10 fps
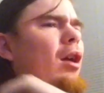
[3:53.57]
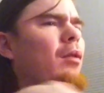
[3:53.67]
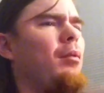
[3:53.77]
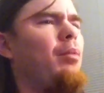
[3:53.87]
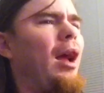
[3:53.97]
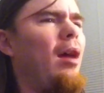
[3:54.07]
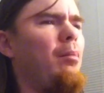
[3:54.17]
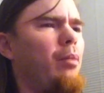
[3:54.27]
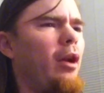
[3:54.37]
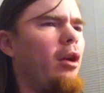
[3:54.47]
training with
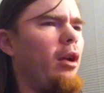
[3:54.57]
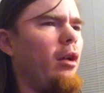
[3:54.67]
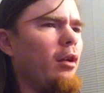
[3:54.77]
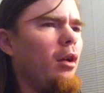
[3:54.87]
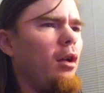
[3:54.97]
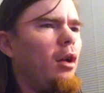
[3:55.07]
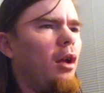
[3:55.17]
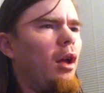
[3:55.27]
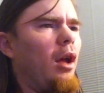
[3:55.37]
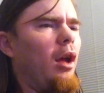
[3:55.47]
Pat Barry,
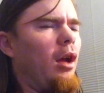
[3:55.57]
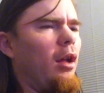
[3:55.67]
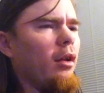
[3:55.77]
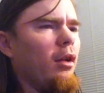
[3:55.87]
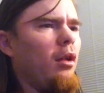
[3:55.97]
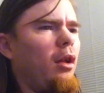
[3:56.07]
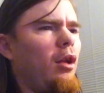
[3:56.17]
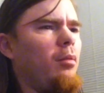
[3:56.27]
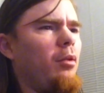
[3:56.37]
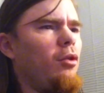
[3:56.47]
and
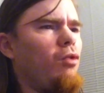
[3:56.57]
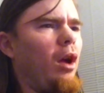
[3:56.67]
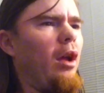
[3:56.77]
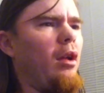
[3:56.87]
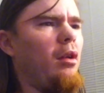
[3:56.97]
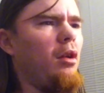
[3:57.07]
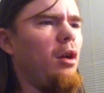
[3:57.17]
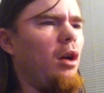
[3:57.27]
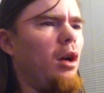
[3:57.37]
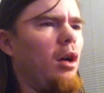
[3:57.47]
he's been trying
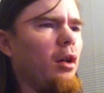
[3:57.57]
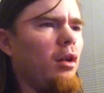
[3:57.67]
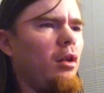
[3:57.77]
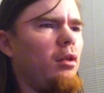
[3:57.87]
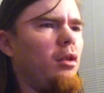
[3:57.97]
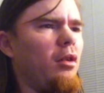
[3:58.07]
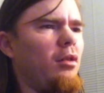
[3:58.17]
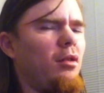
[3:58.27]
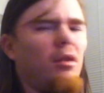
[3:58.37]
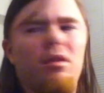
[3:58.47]
to
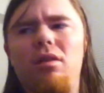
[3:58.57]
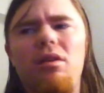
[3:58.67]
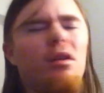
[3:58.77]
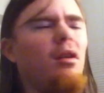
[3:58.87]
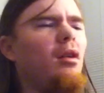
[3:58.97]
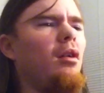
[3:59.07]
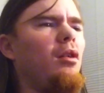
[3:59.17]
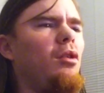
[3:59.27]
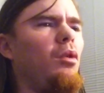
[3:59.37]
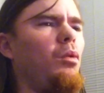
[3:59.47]
just
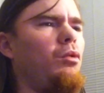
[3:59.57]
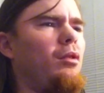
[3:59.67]
do